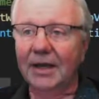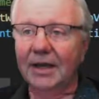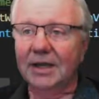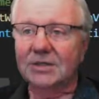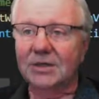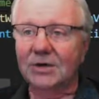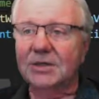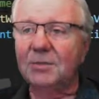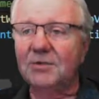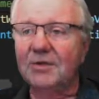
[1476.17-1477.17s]
So
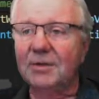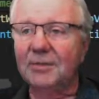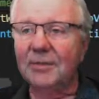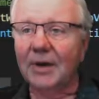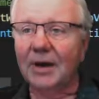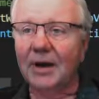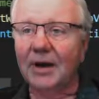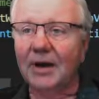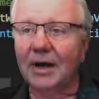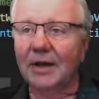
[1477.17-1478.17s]
some of them
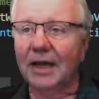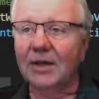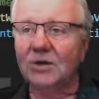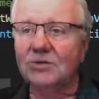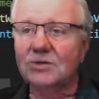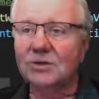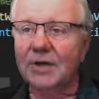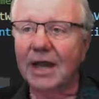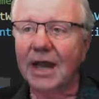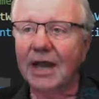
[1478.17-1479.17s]
are like
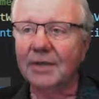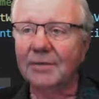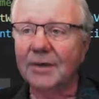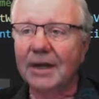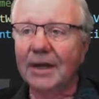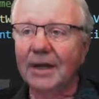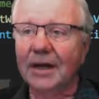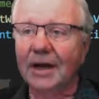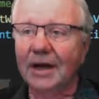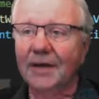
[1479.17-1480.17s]
username
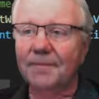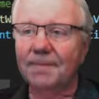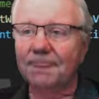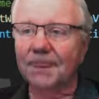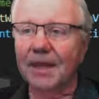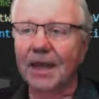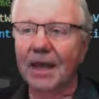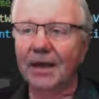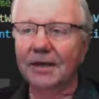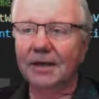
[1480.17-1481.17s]

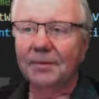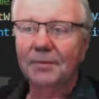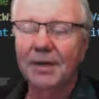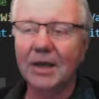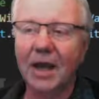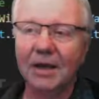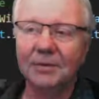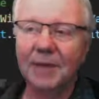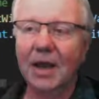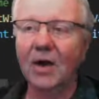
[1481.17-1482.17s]
can be gotten
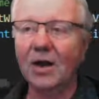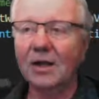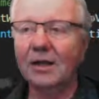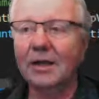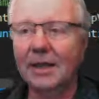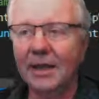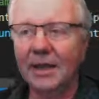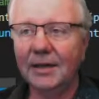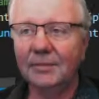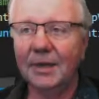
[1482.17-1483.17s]
by all,
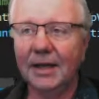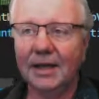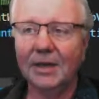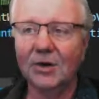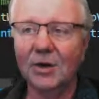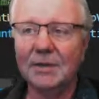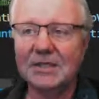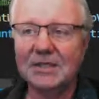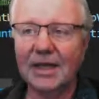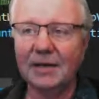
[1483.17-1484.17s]
but it can only be
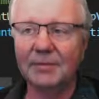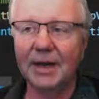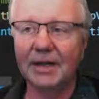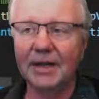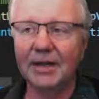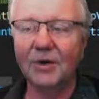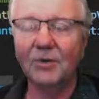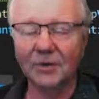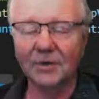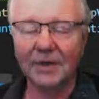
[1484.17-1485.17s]
set by the
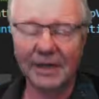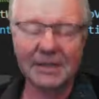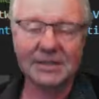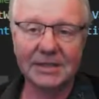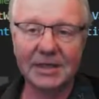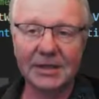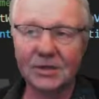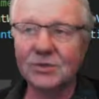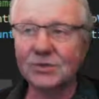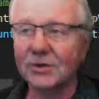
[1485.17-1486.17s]
owner, that is the
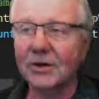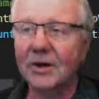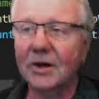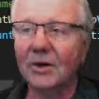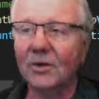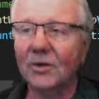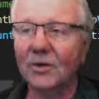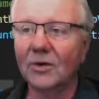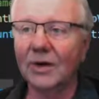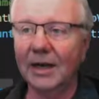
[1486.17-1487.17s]
user,
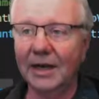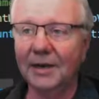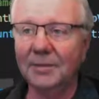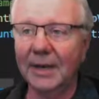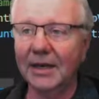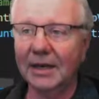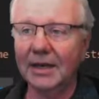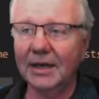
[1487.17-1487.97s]
or an admin,